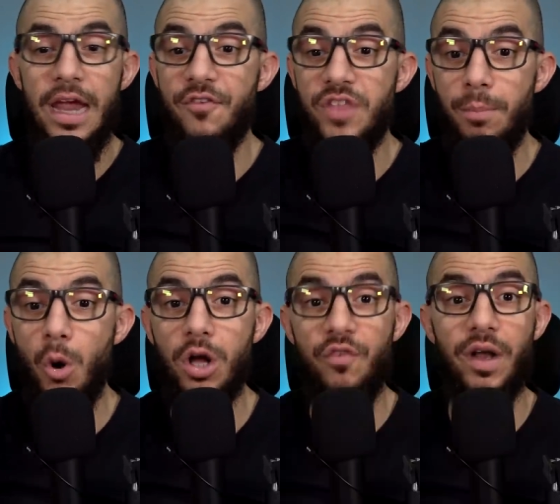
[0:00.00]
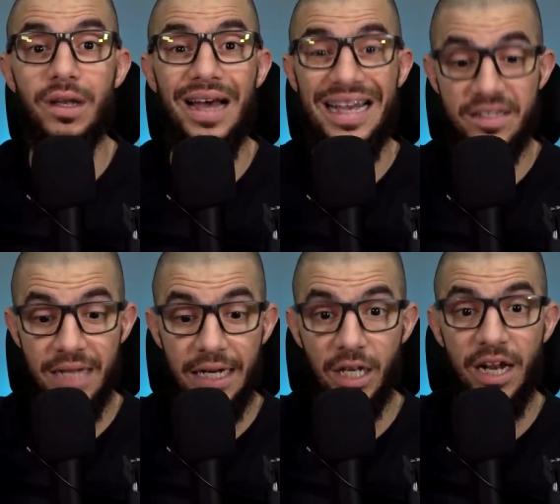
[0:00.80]
If the book of Allah is
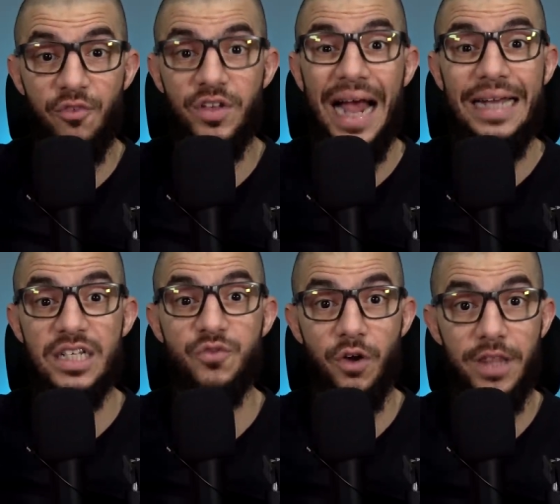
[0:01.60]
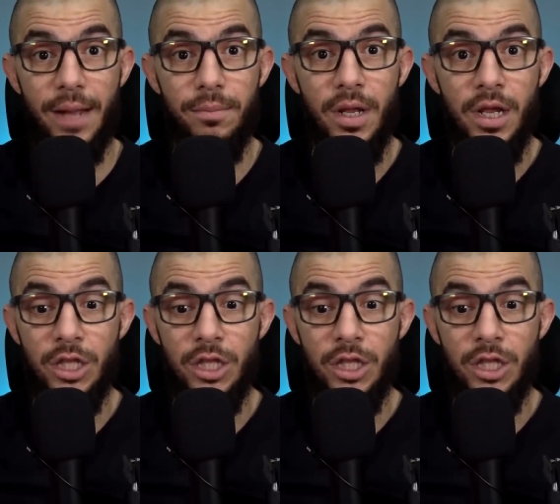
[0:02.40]
not enough guidance for them,